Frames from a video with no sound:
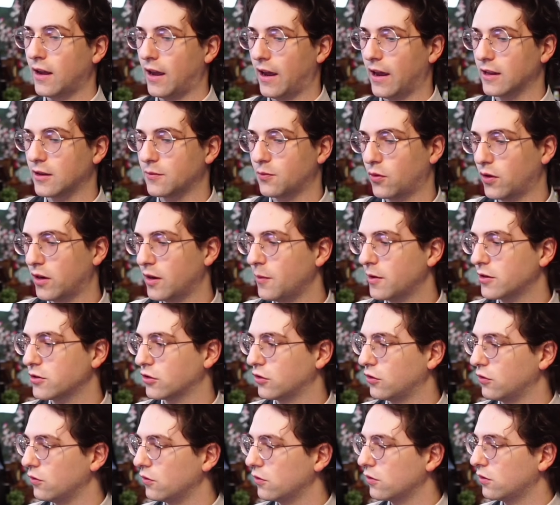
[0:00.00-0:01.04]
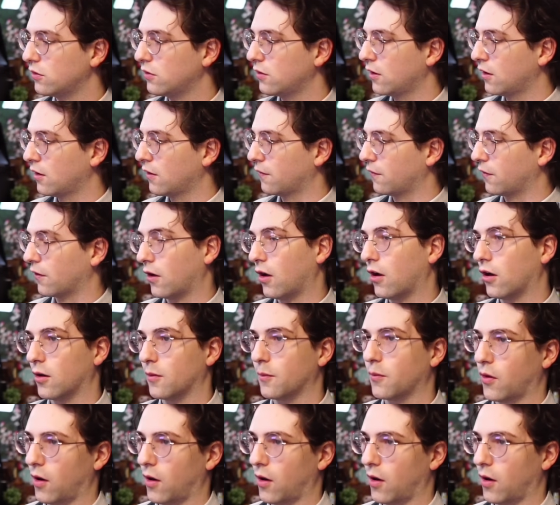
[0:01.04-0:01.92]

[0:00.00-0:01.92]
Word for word: It's pretty much Google for art